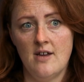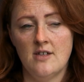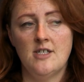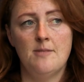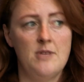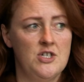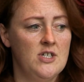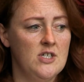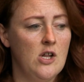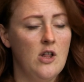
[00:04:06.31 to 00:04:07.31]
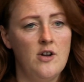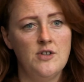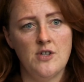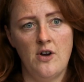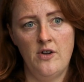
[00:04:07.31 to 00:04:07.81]
Submissions
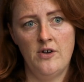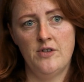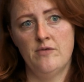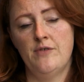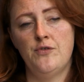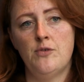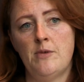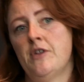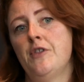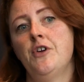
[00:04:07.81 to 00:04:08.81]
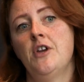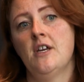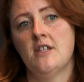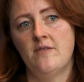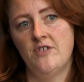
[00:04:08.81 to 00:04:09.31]
close on the reform on the
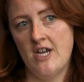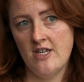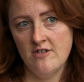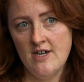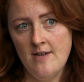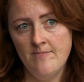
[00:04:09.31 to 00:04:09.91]
30th of January,